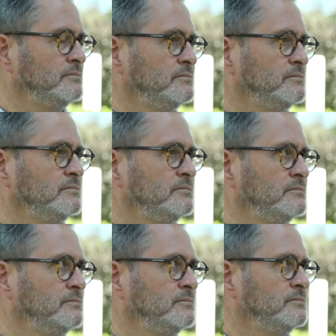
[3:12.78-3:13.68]

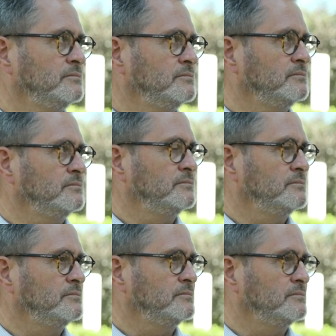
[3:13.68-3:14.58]

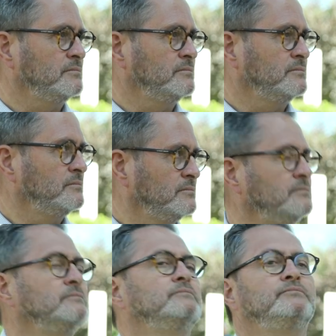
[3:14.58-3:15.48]

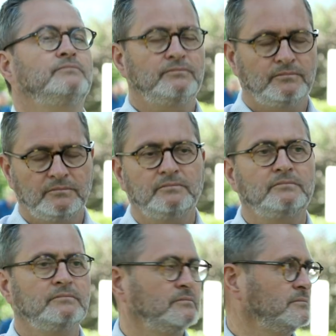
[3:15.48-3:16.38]

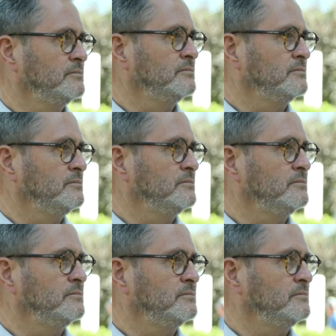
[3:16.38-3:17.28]

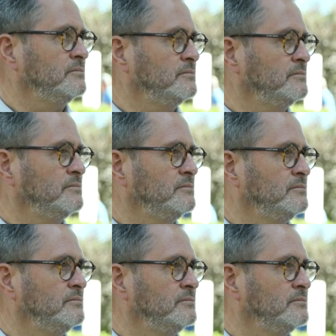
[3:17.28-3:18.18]

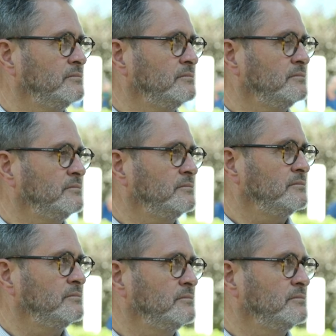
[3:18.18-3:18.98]
[no speech]